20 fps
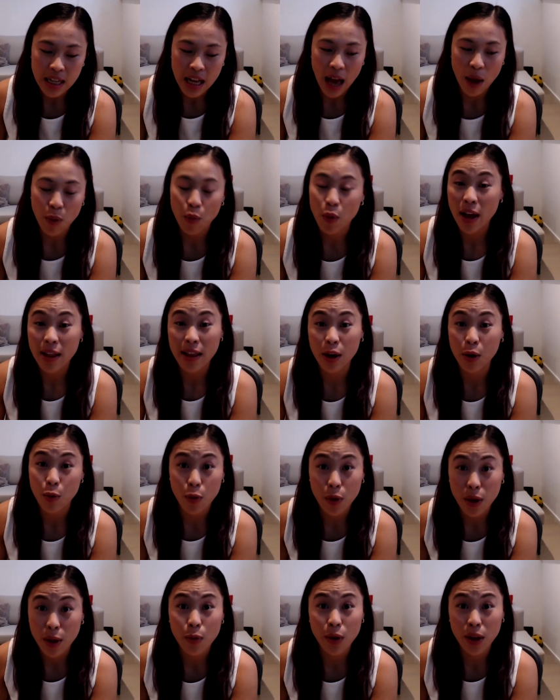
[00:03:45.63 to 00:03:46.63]
and we had a
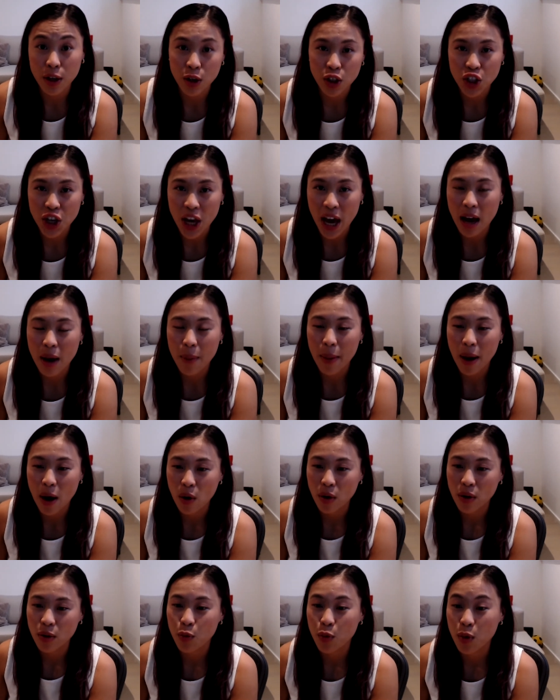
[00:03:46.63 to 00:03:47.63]
really, really good chat
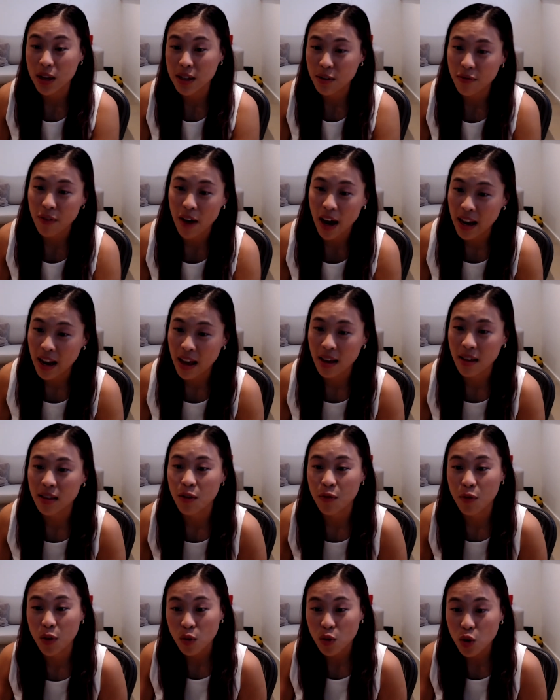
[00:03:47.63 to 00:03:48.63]
about redefining the
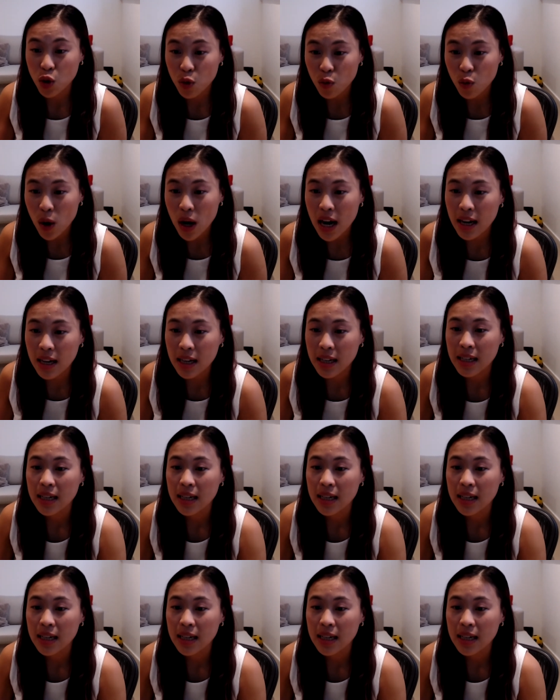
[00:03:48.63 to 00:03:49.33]
future of work.